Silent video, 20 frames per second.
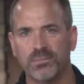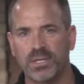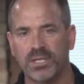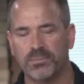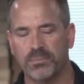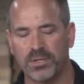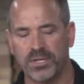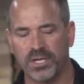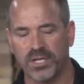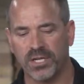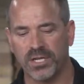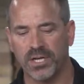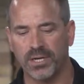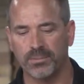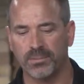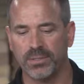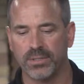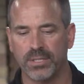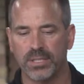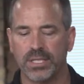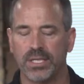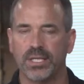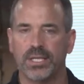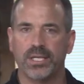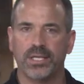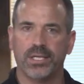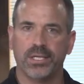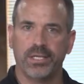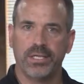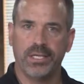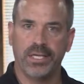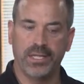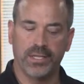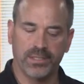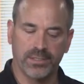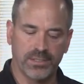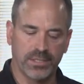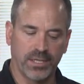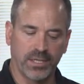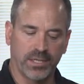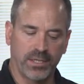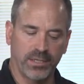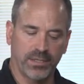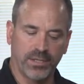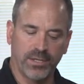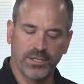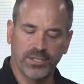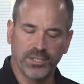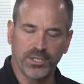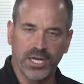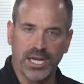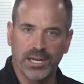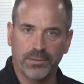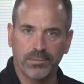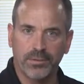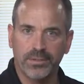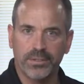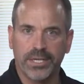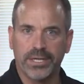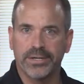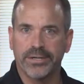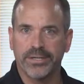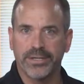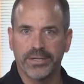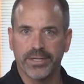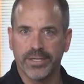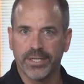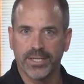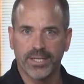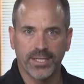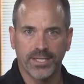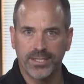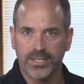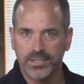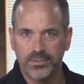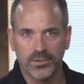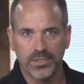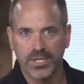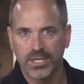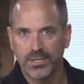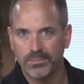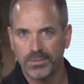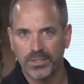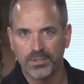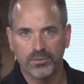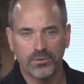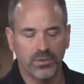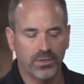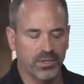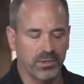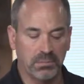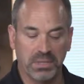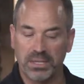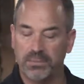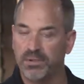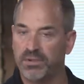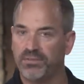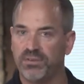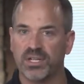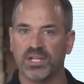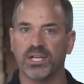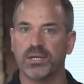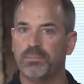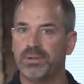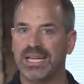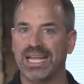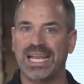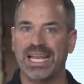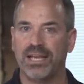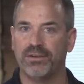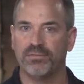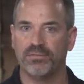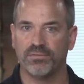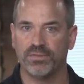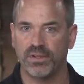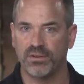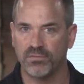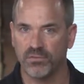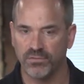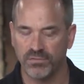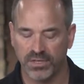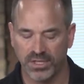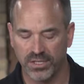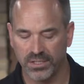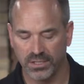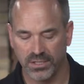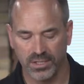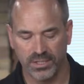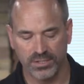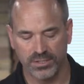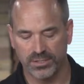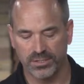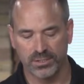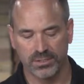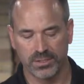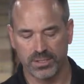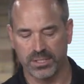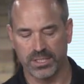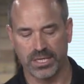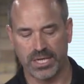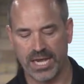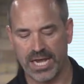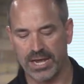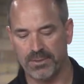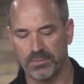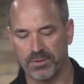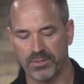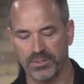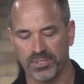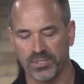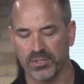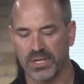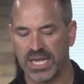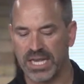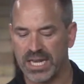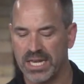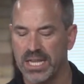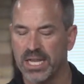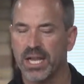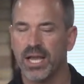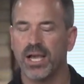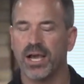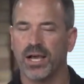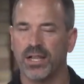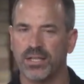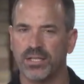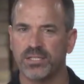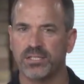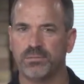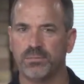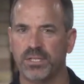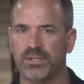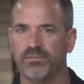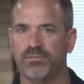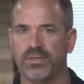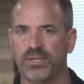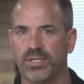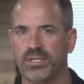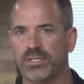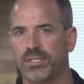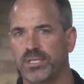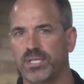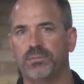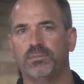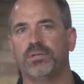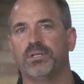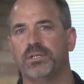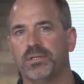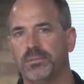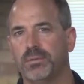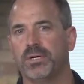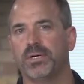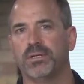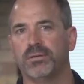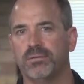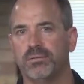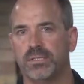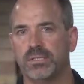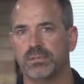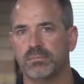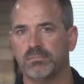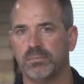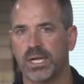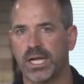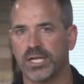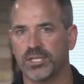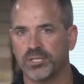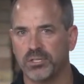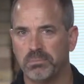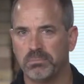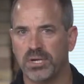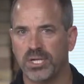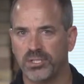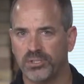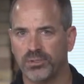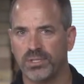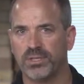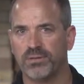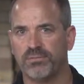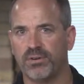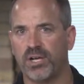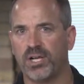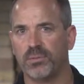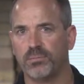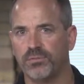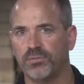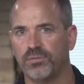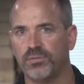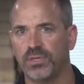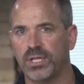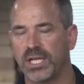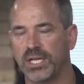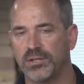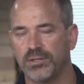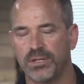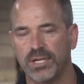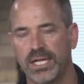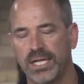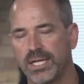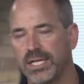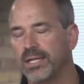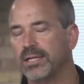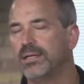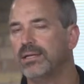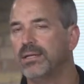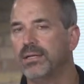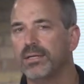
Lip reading: to be about a cup. You eat a slightly larger apple, now you're going to get it into a 1 1/4, maybe even a 1.5 cups if you have a very large apple. So again, unless you're being very deliberate about actually measuring the volume of food that you're eating,